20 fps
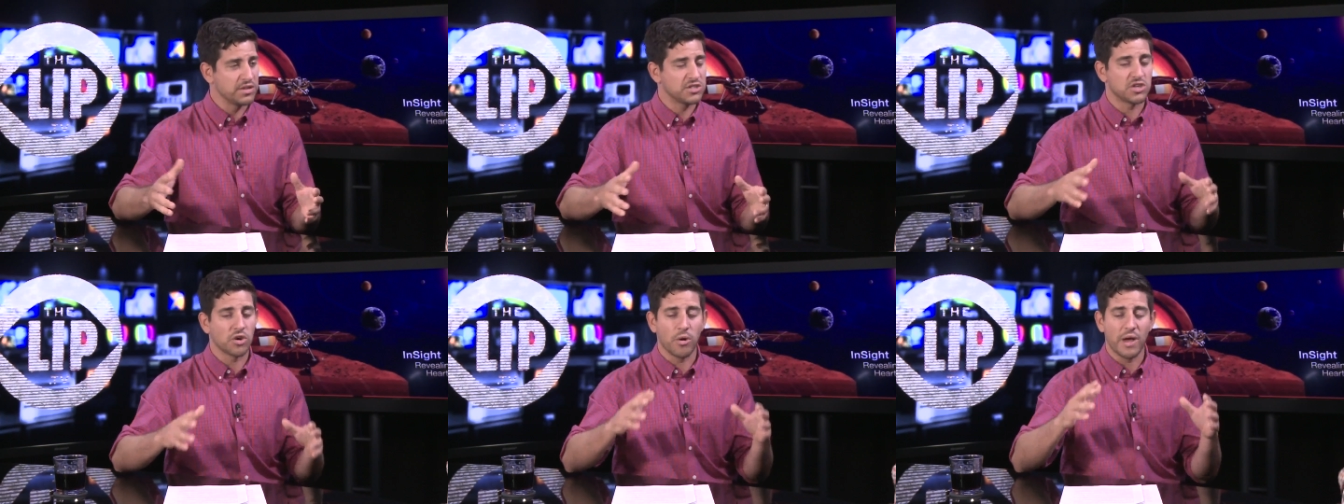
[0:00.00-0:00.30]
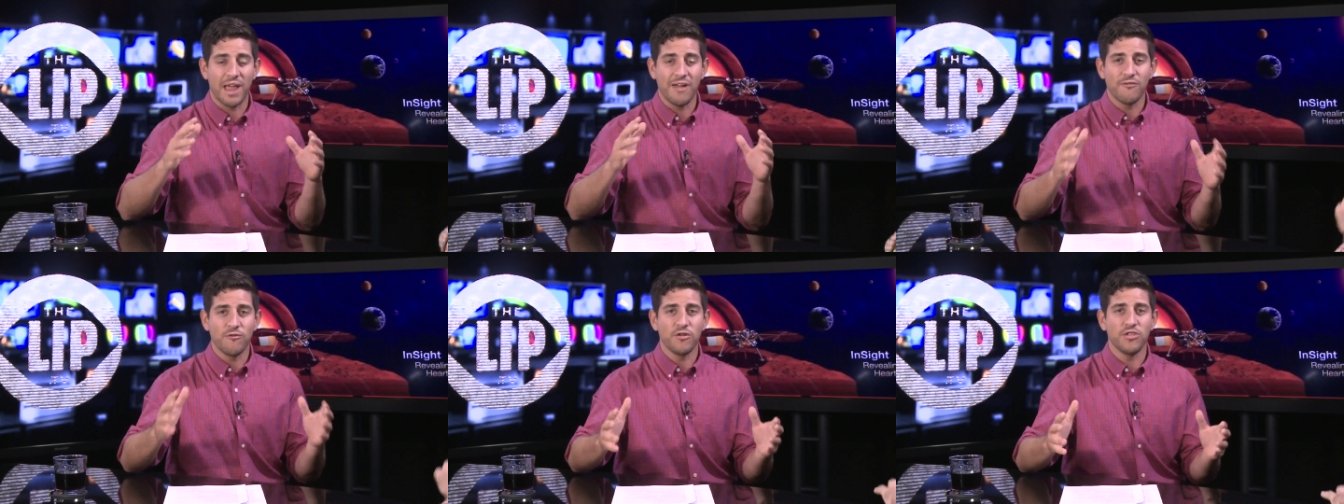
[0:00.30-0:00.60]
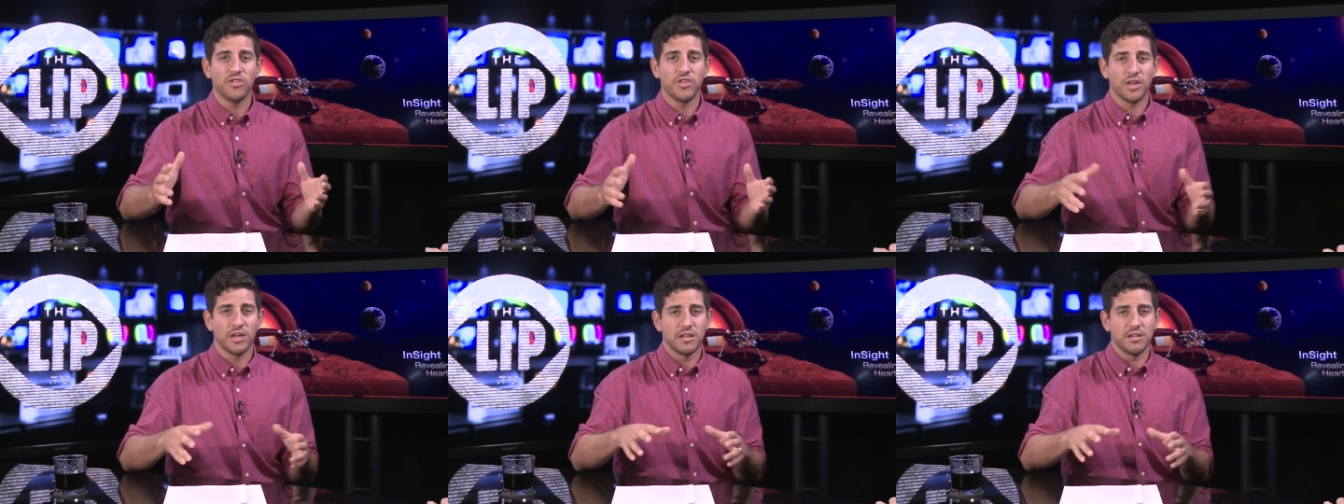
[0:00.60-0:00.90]
So
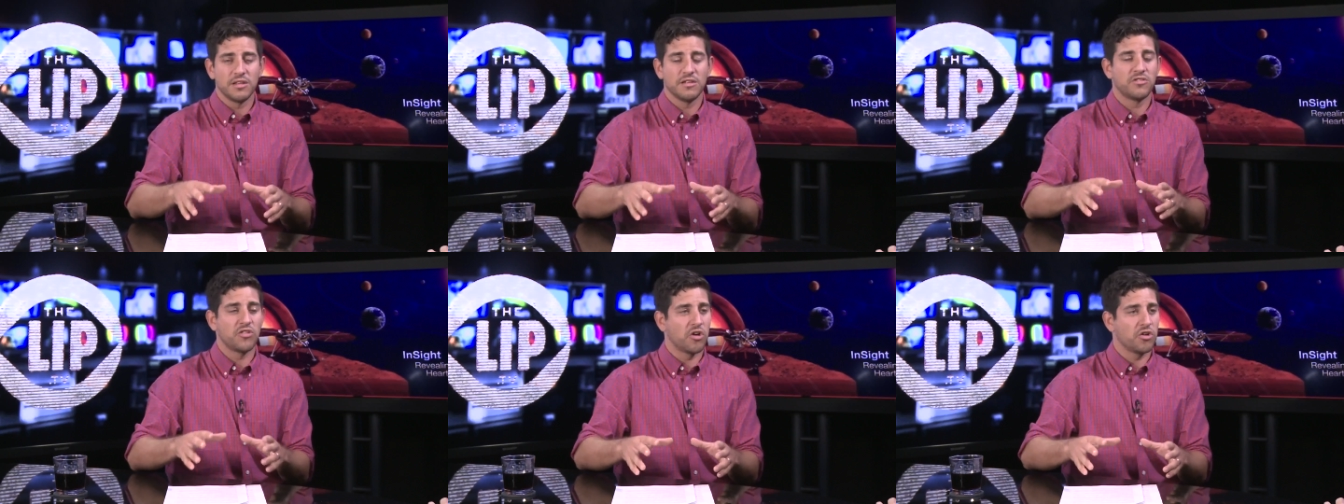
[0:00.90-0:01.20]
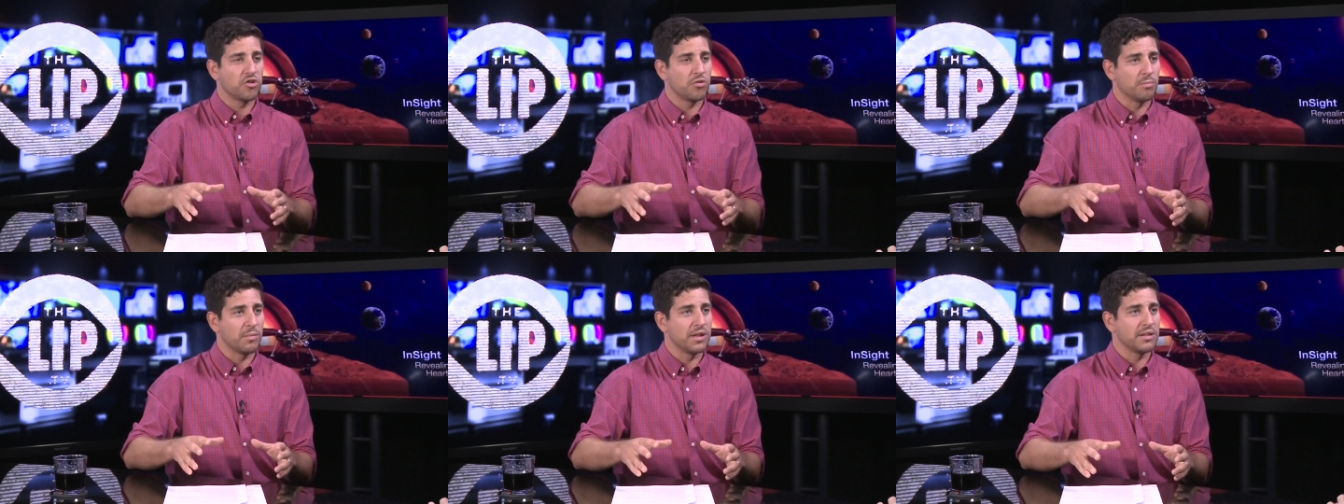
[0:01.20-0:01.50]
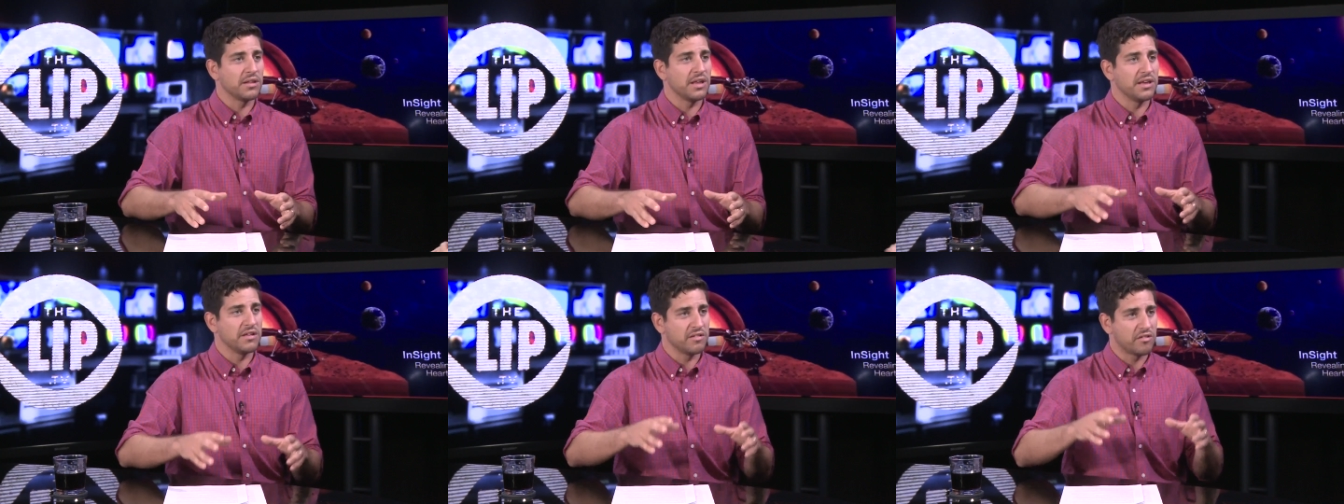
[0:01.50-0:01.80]
everything in this
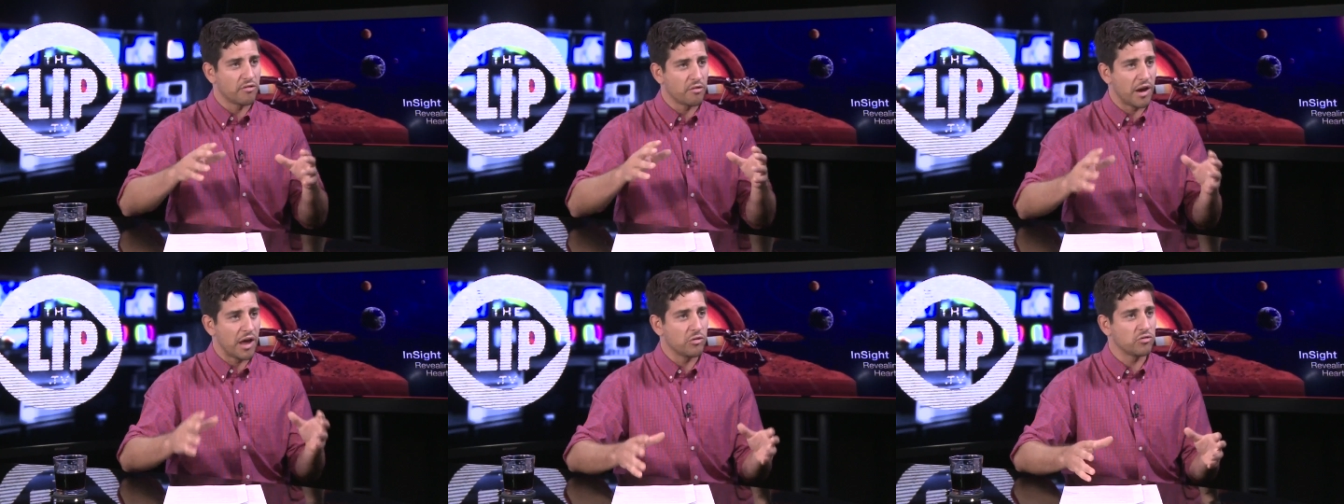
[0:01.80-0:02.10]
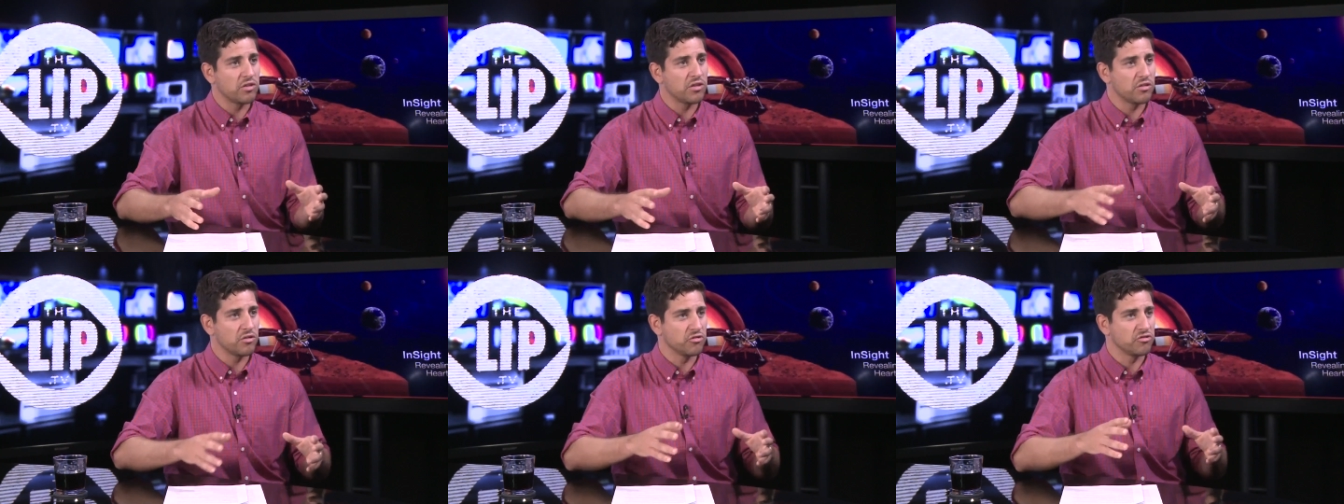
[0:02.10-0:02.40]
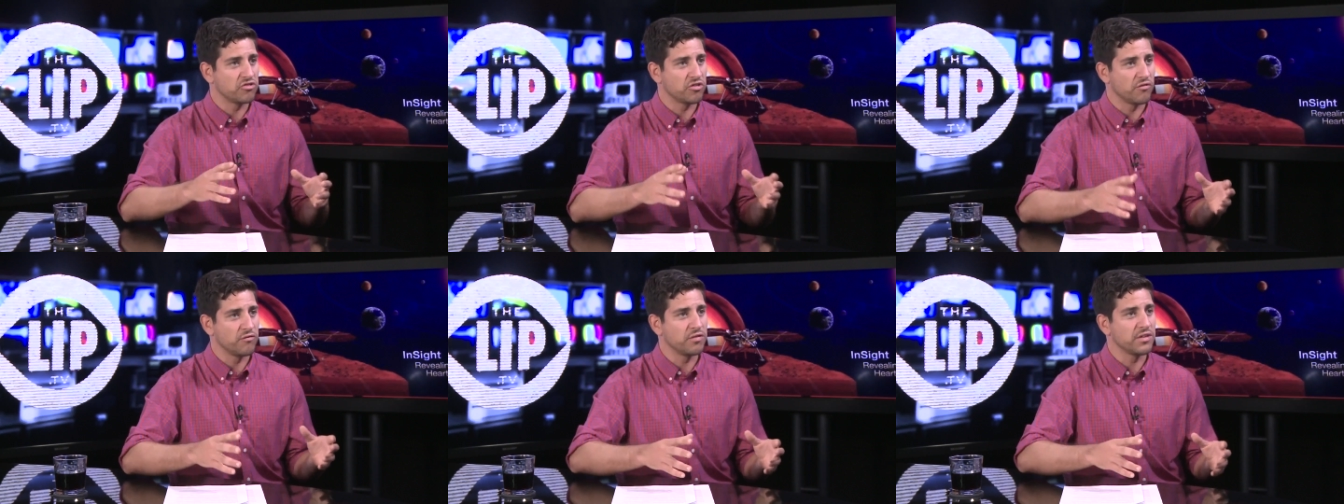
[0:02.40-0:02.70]
document is grounded on
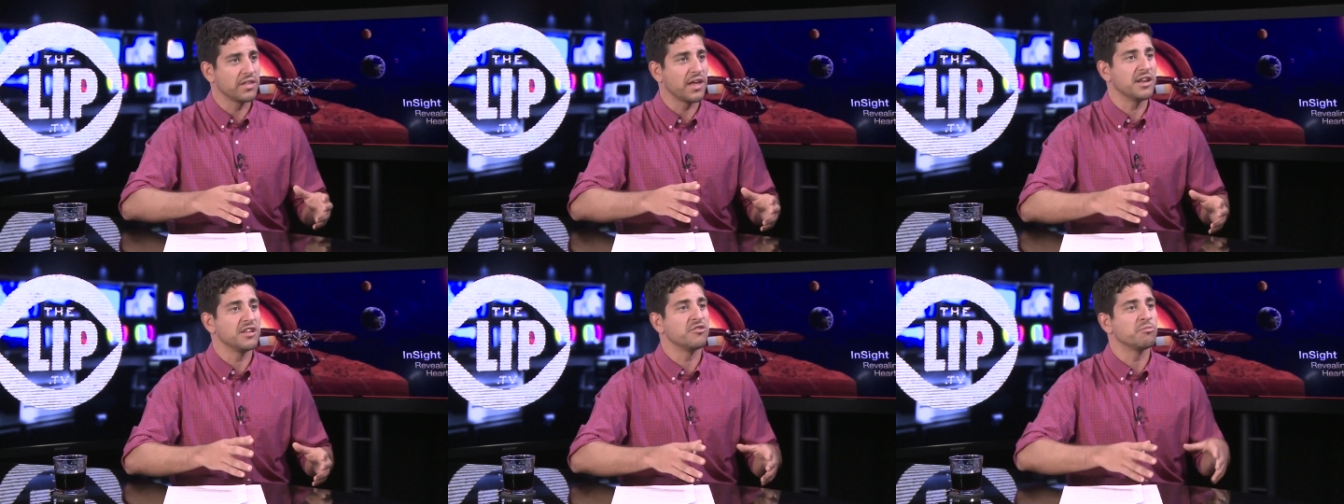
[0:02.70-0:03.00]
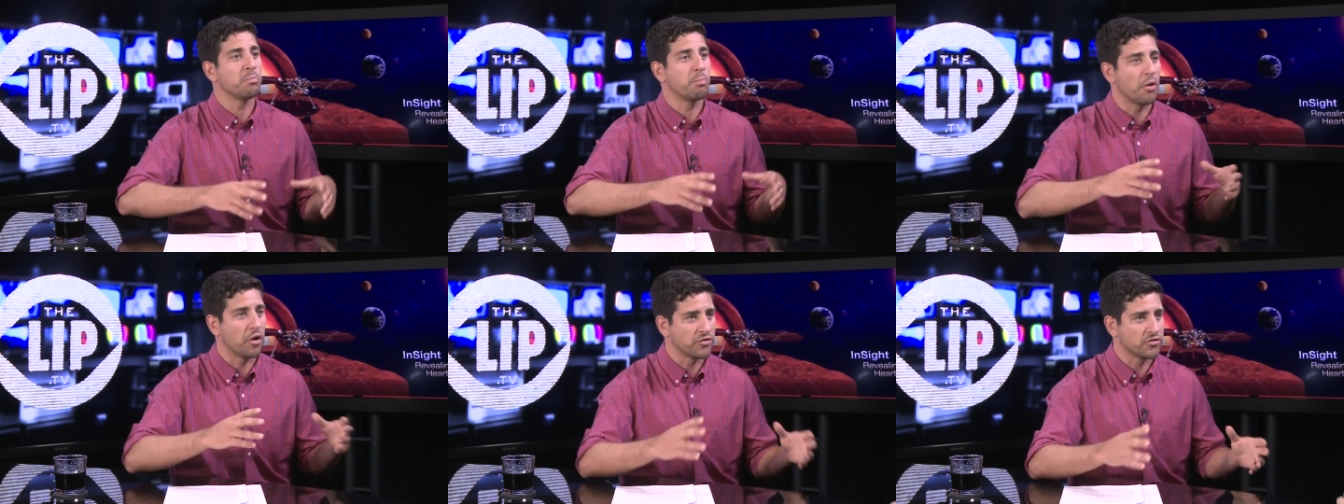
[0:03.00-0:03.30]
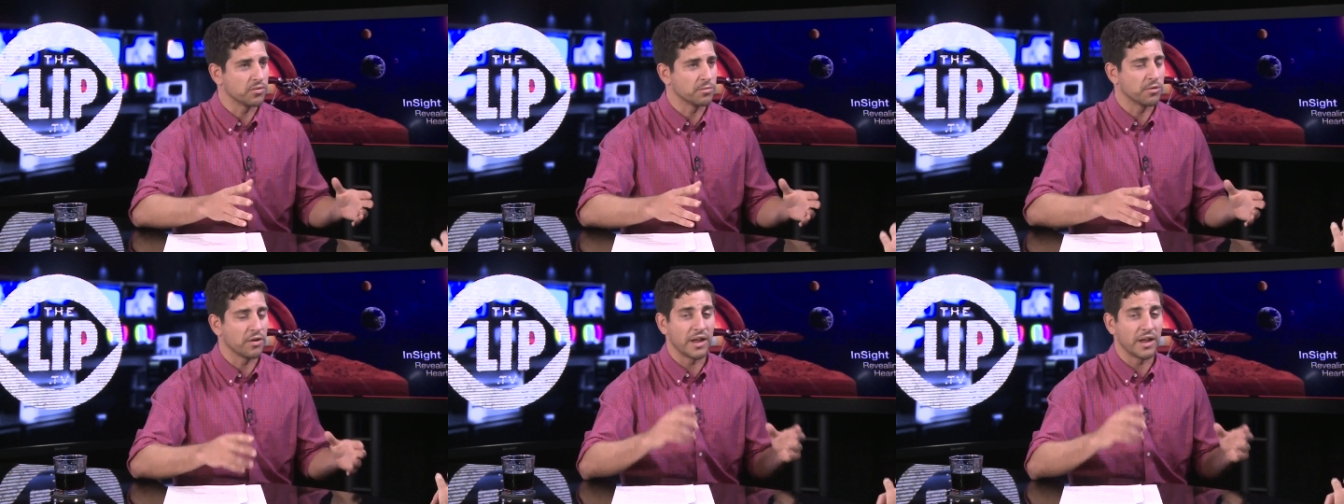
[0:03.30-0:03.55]
something that is possible.